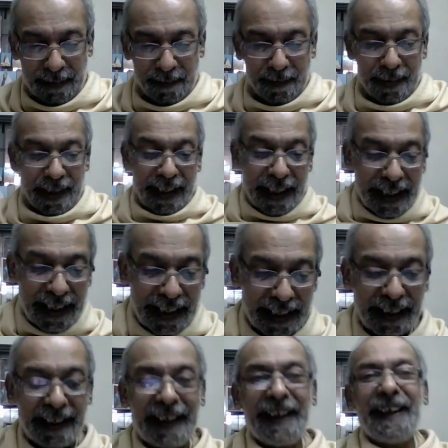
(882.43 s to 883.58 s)

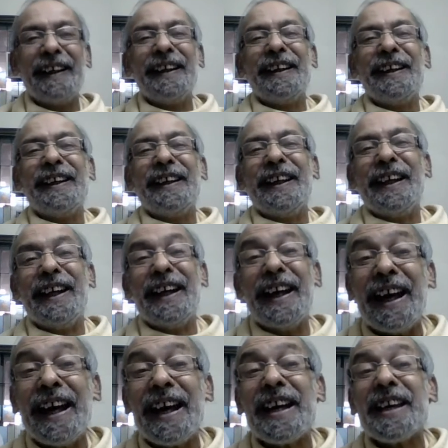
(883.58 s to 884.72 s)
When,
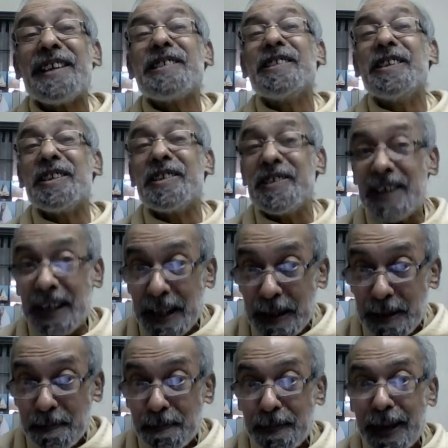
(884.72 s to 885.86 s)
as the
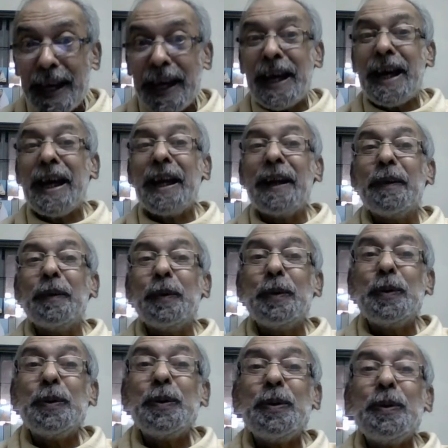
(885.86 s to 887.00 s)
same man
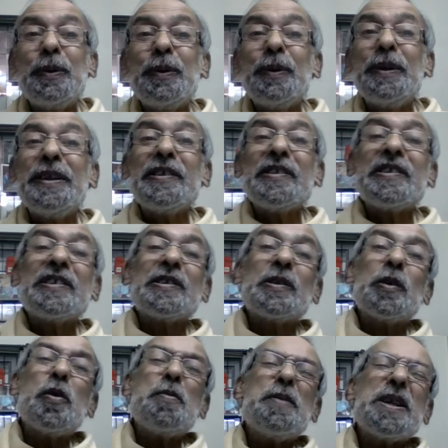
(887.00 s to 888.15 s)
who is
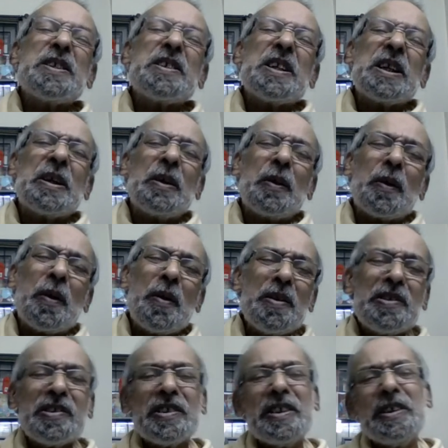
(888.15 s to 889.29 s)
so much
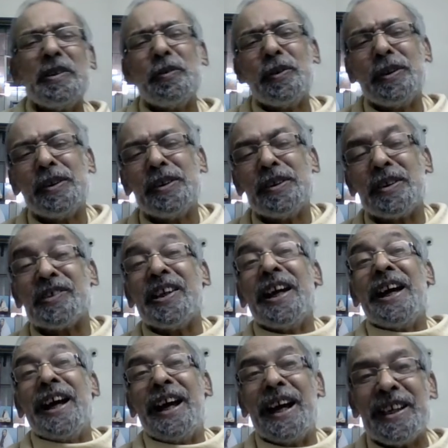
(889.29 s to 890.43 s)
engrossed in the works,
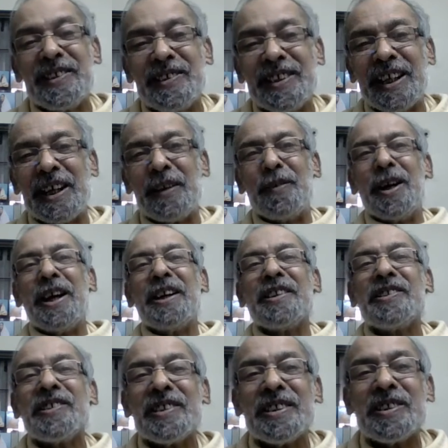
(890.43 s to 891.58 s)
as he
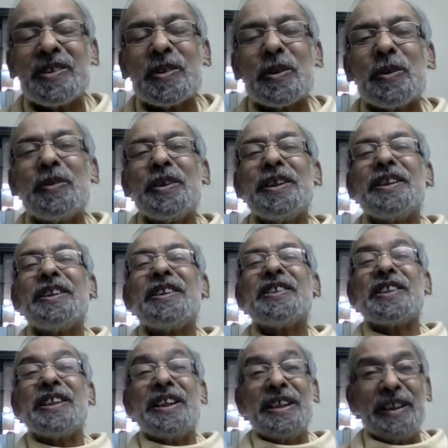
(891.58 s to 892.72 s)
advances
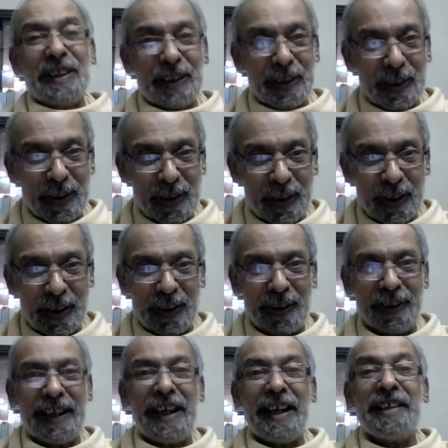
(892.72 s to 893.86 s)
towards the
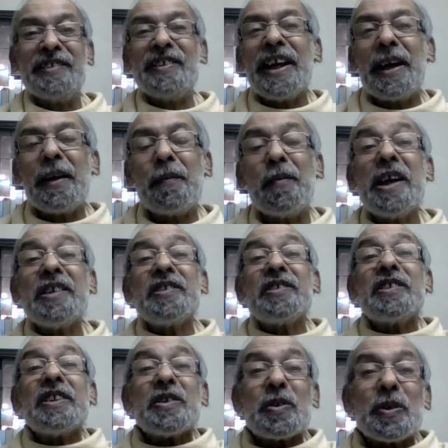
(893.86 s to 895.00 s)
God, as he
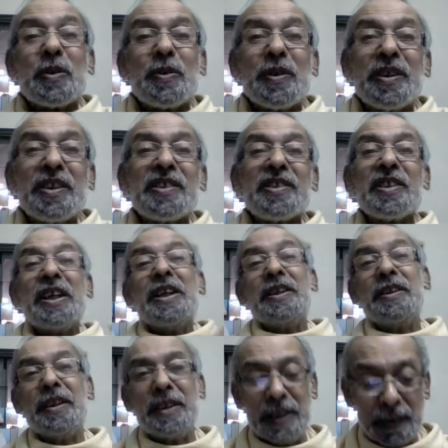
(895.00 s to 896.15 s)
advances towards
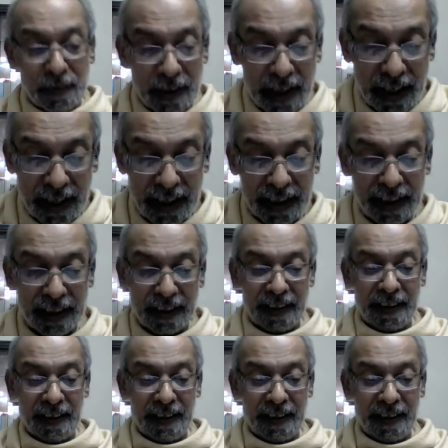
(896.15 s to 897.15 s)
the divine,